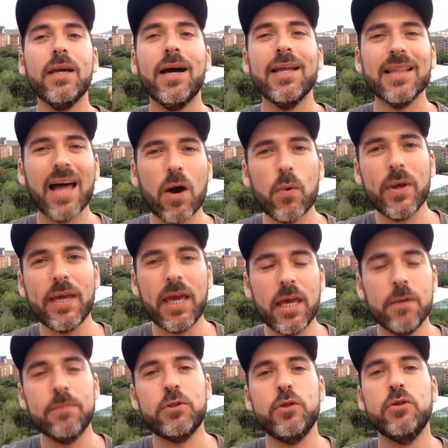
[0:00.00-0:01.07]
allowing
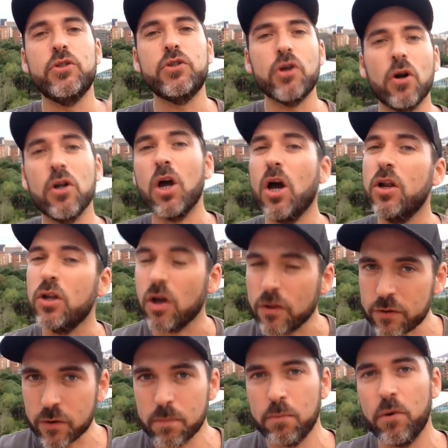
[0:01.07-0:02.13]
him to start
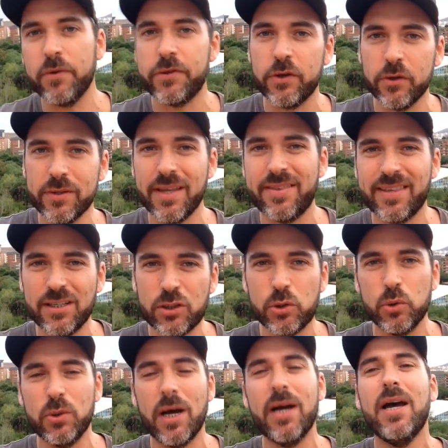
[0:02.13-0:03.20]
another moción de
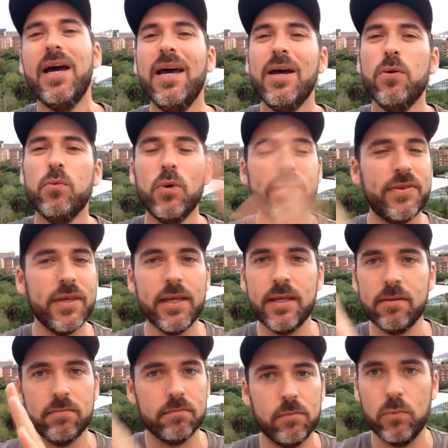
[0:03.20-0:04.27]
censura
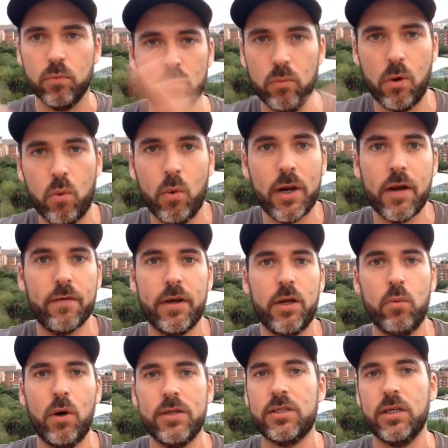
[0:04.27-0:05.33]
within whenever he
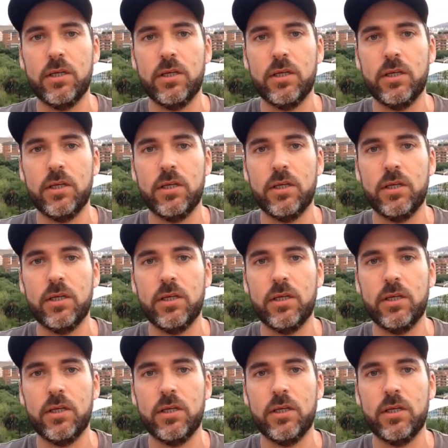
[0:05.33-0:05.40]
wants.